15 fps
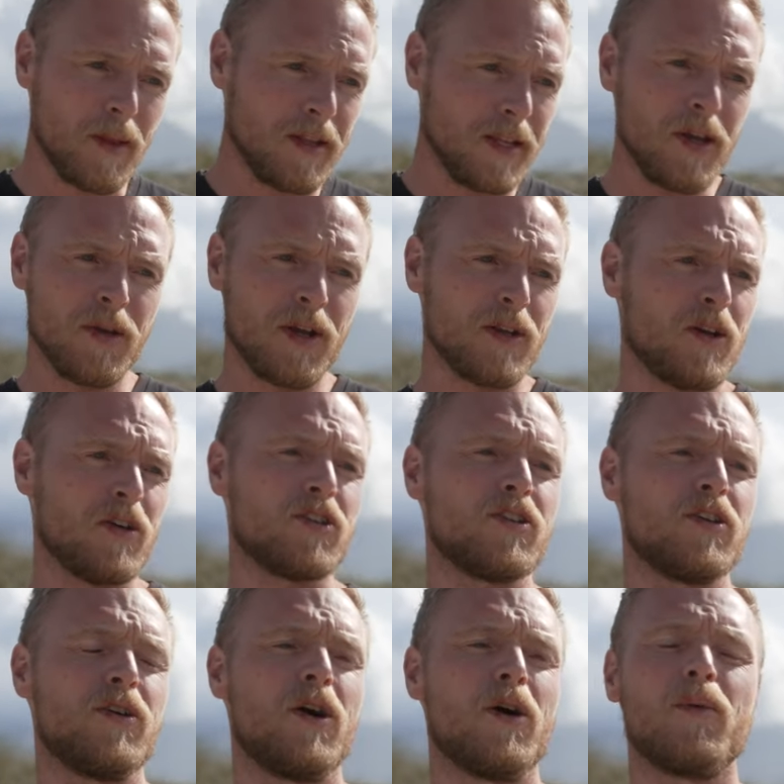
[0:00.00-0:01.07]
Then you can
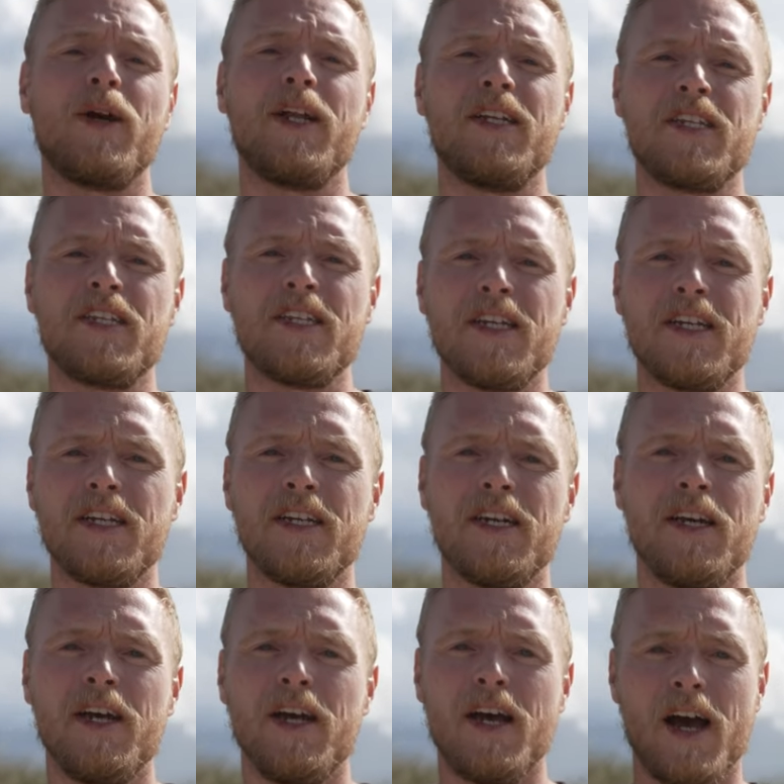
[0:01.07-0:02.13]
also already see
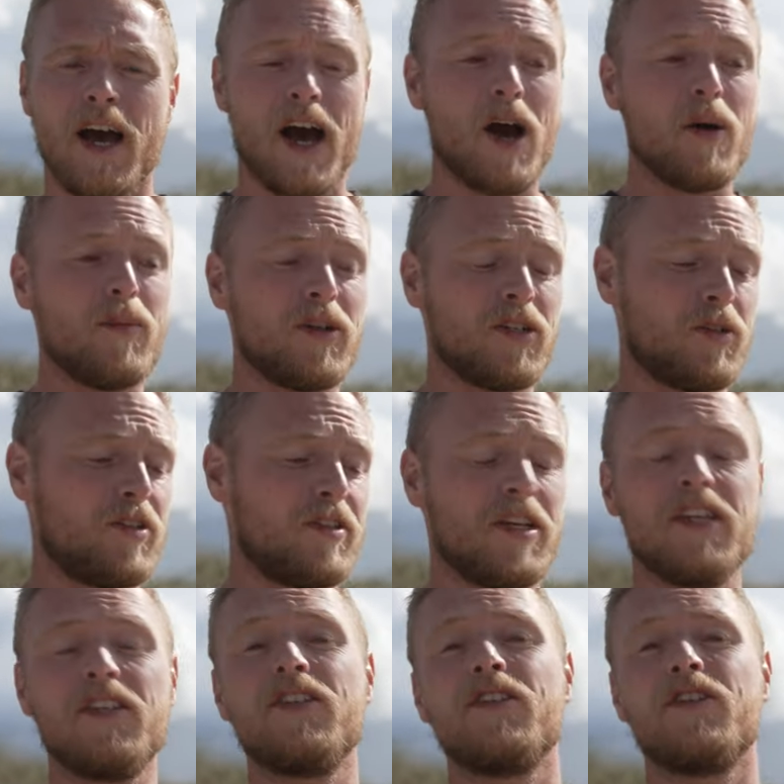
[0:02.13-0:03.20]
how much
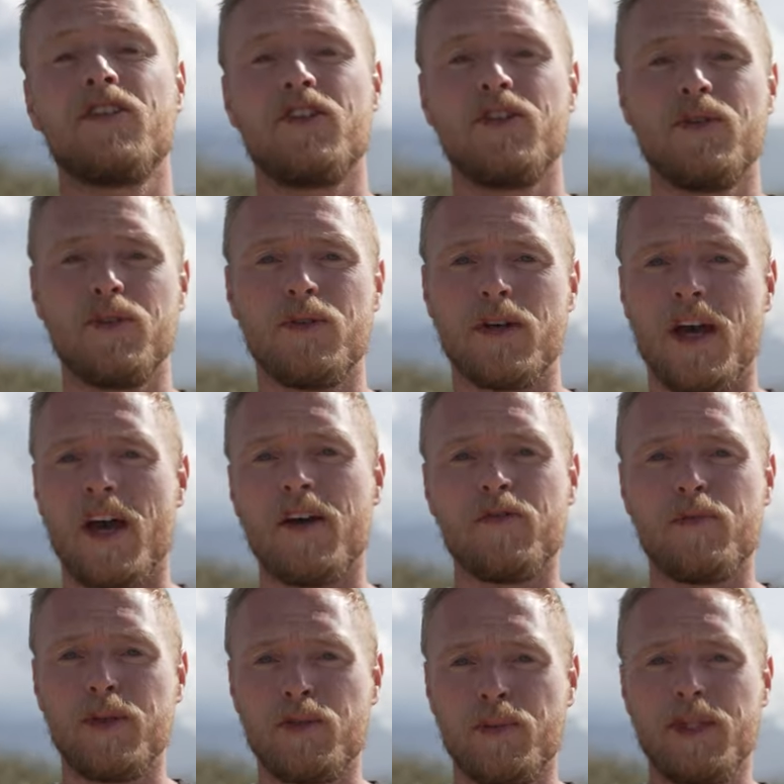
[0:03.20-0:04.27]
distance you
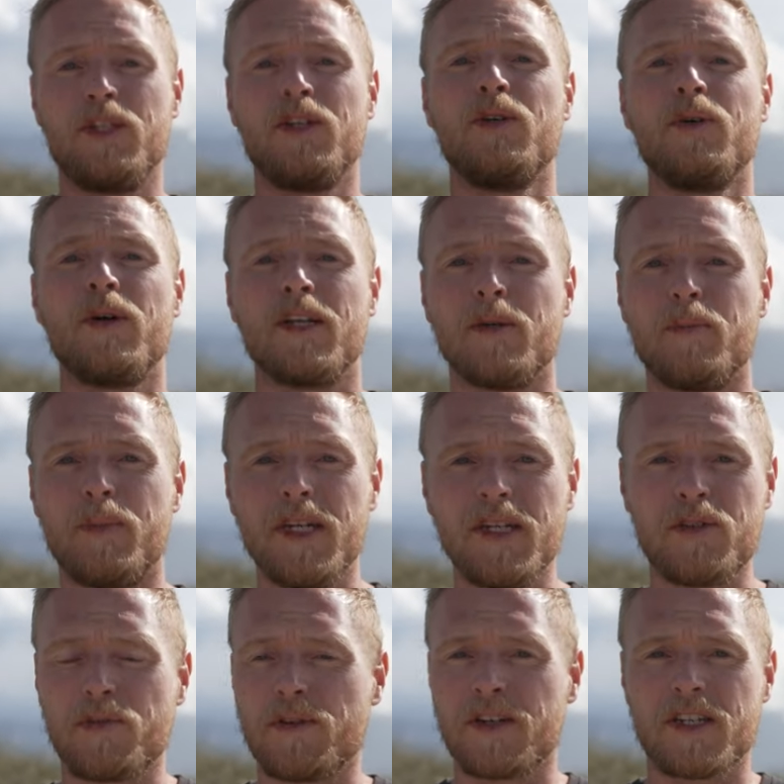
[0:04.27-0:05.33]
have between you and the beach,
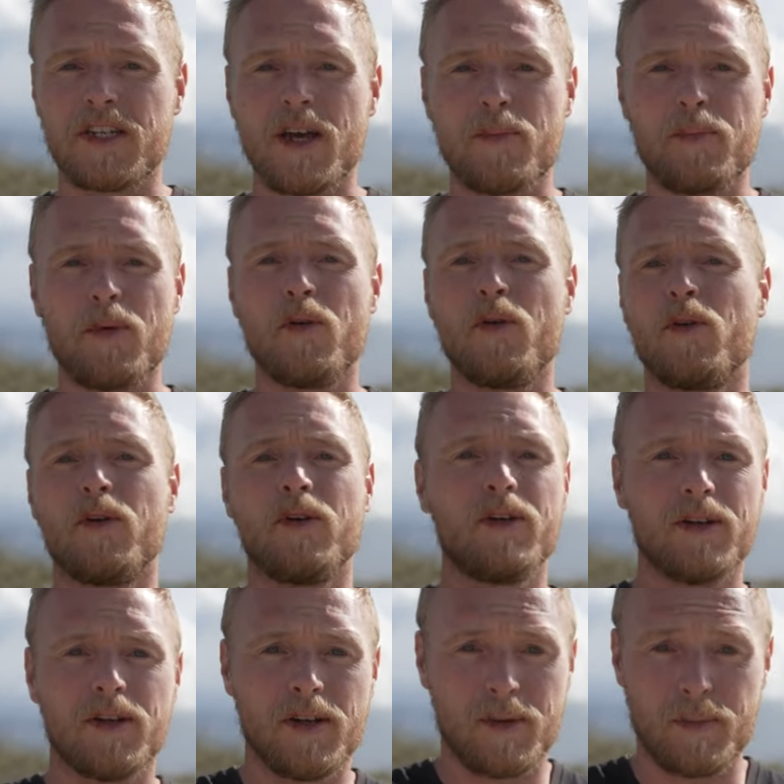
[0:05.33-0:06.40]
for example,
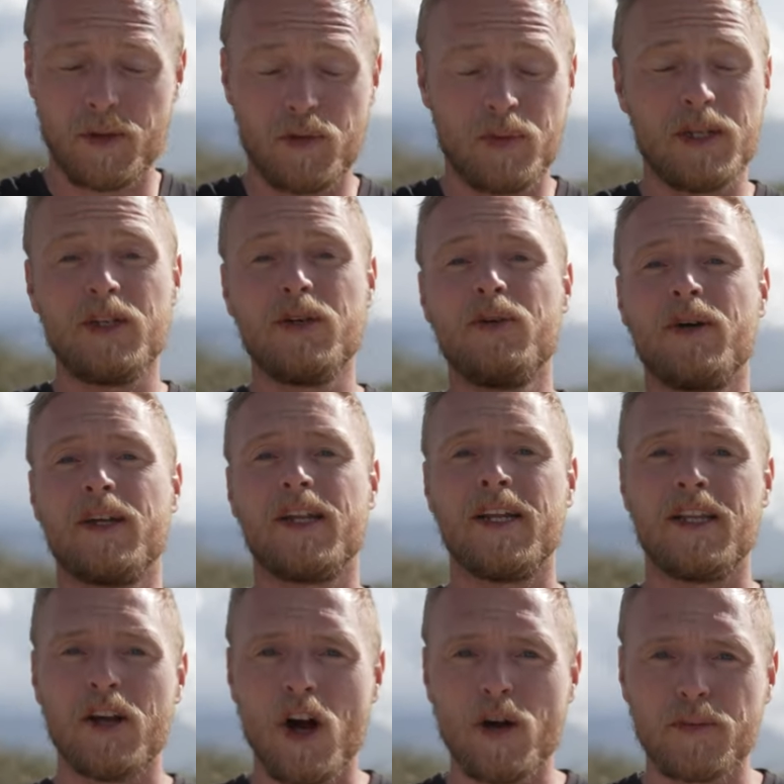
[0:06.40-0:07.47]
or uh, between you and
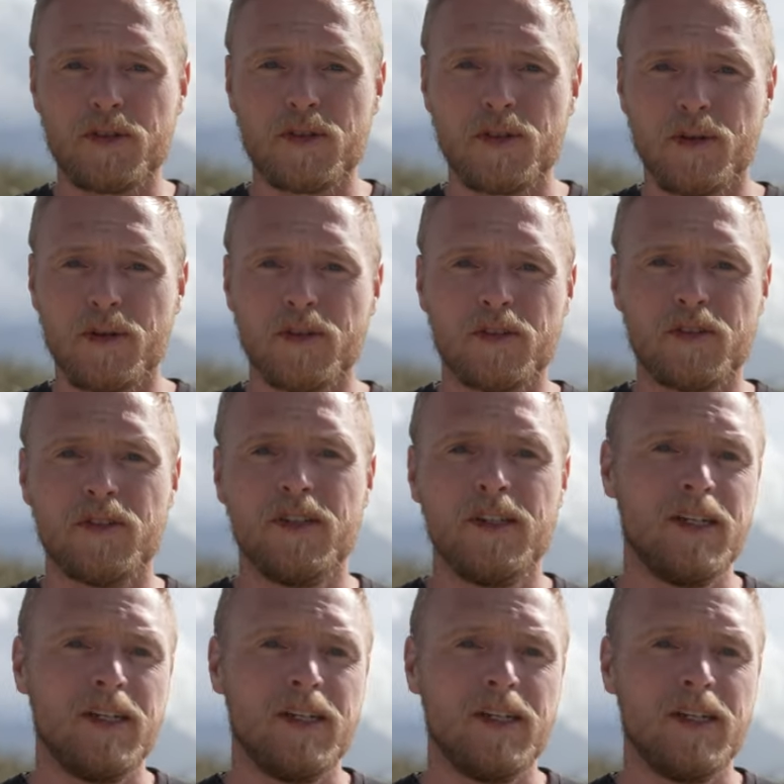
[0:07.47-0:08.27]
any obstacles.